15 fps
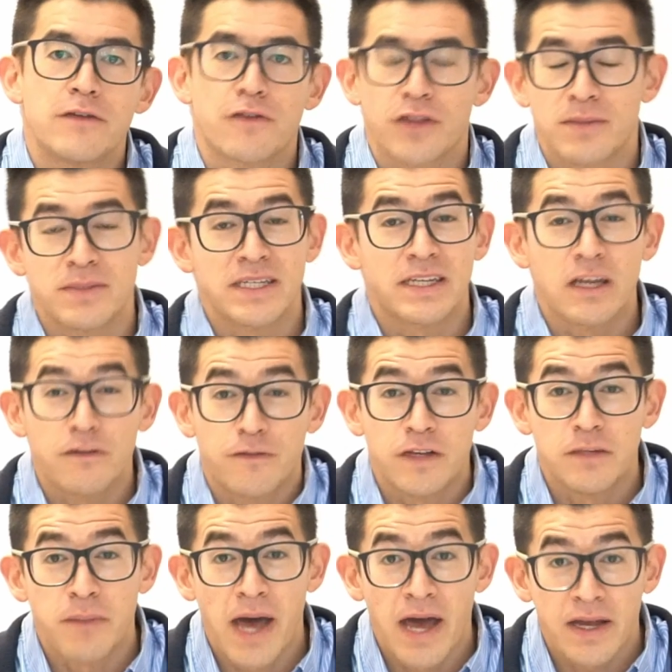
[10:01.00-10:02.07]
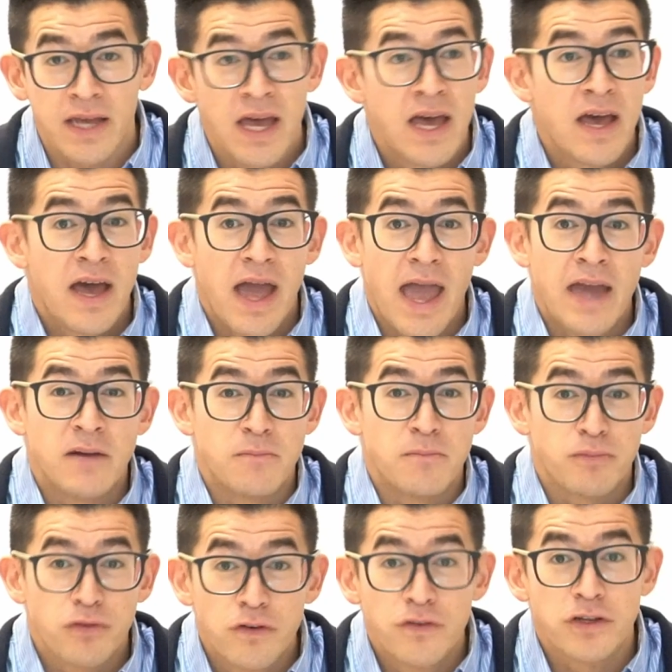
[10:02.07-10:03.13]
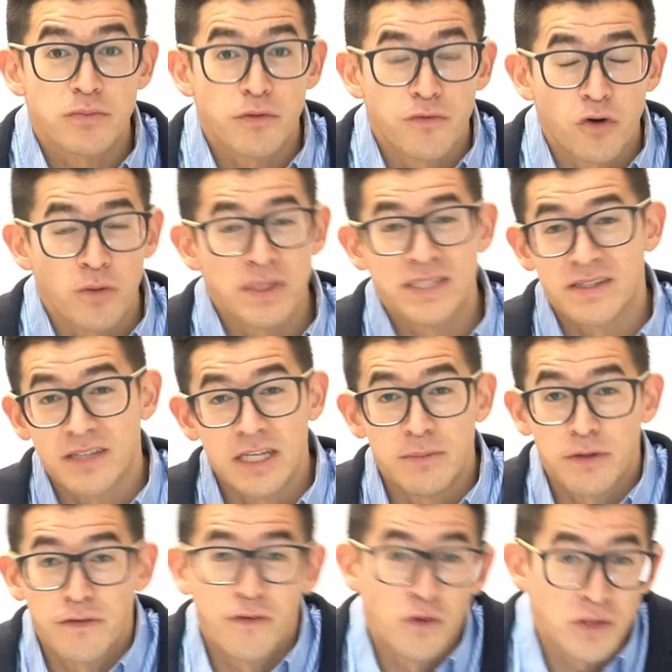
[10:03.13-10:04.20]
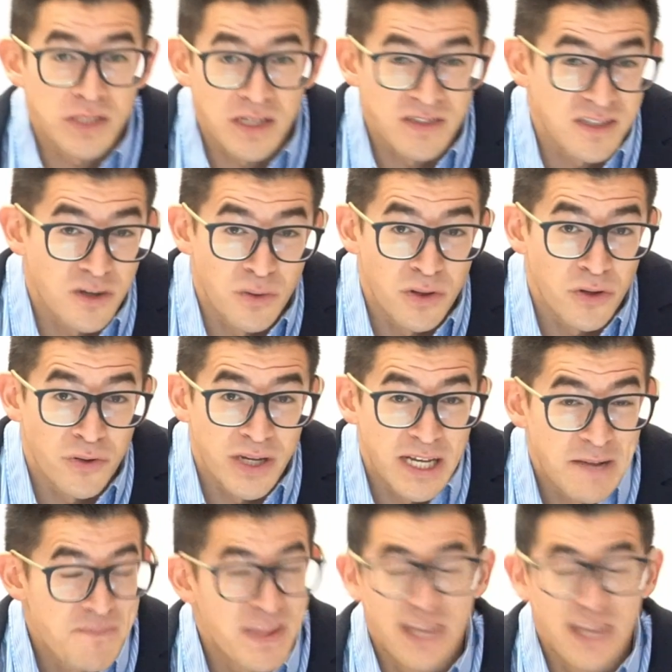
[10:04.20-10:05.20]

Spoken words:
for them to get feedback and improve their performance and keep the focus on student learning.